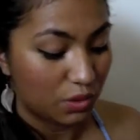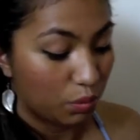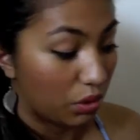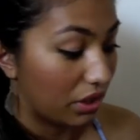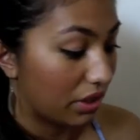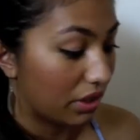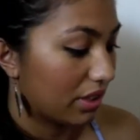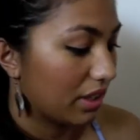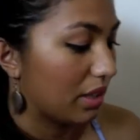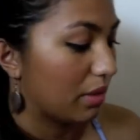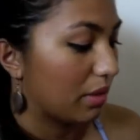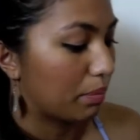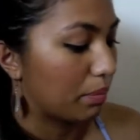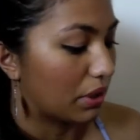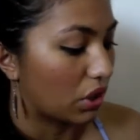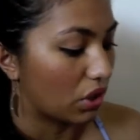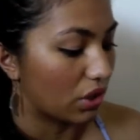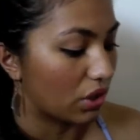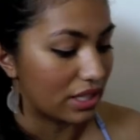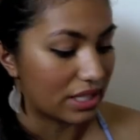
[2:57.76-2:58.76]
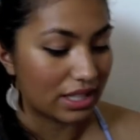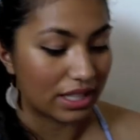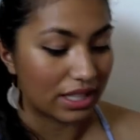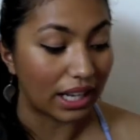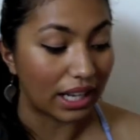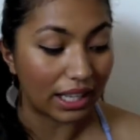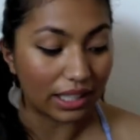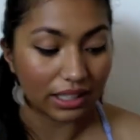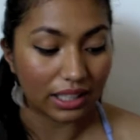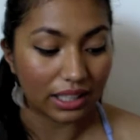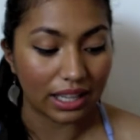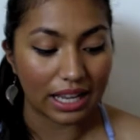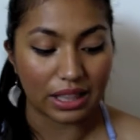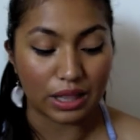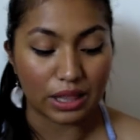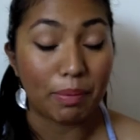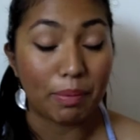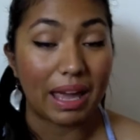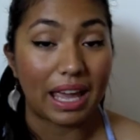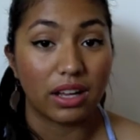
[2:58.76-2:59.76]
worth it, because the colour
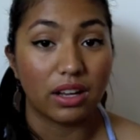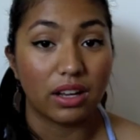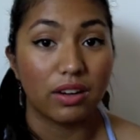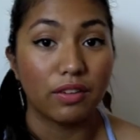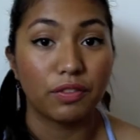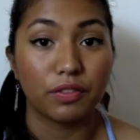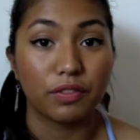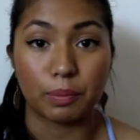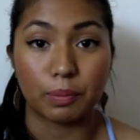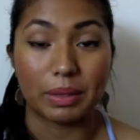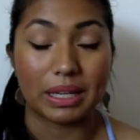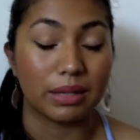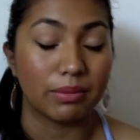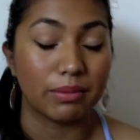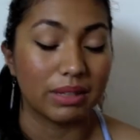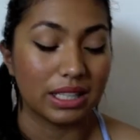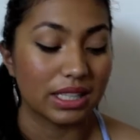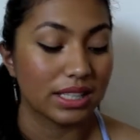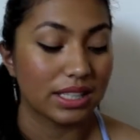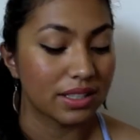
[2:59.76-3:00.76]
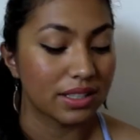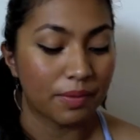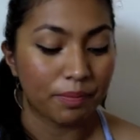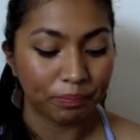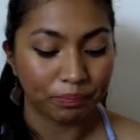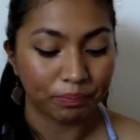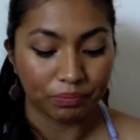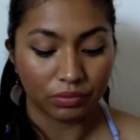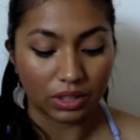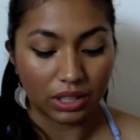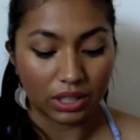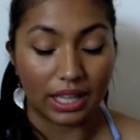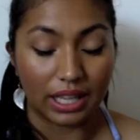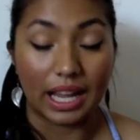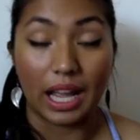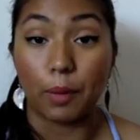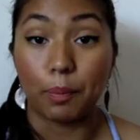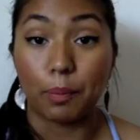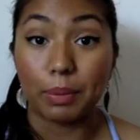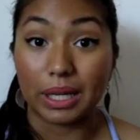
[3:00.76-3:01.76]
and the payoff, the pigments, like
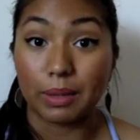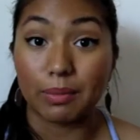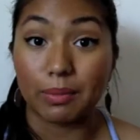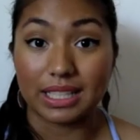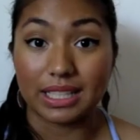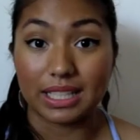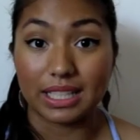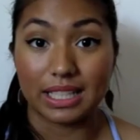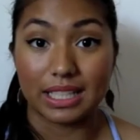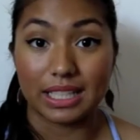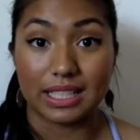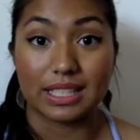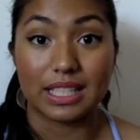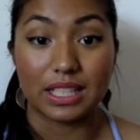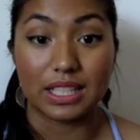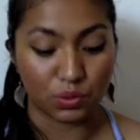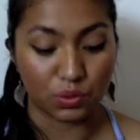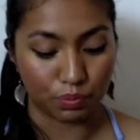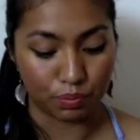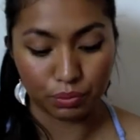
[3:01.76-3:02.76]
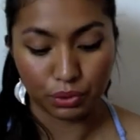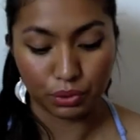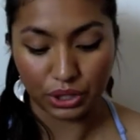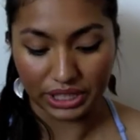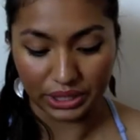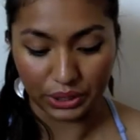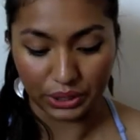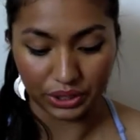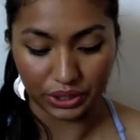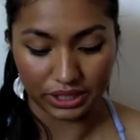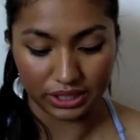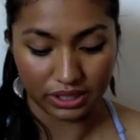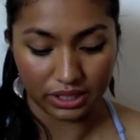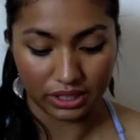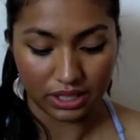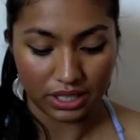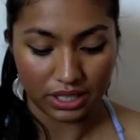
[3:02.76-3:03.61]
how pigmented it is, it's pretty good.